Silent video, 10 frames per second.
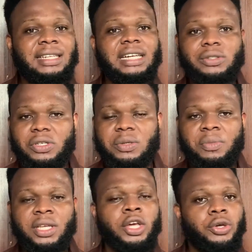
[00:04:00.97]
that
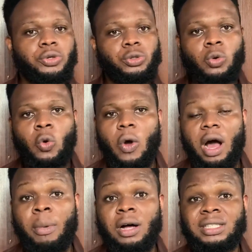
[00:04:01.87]
doesn't mean you should go
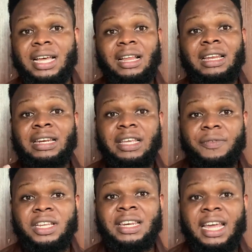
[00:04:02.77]
about
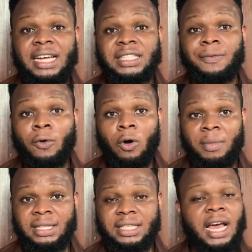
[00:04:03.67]
leaving negative
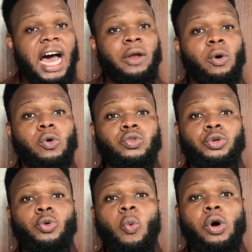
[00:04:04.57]
comments. And also
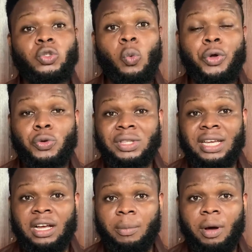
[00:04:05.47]
you watch what you
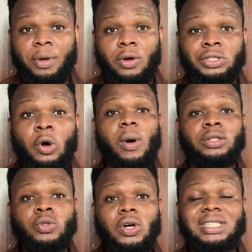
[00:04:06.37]
think about, because
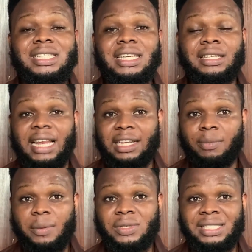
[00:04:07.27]
our thoughts, in like the
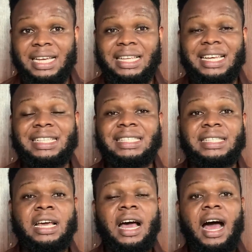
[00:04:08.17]
Bible said,
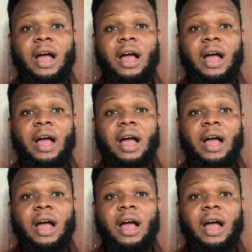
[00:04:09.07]
it's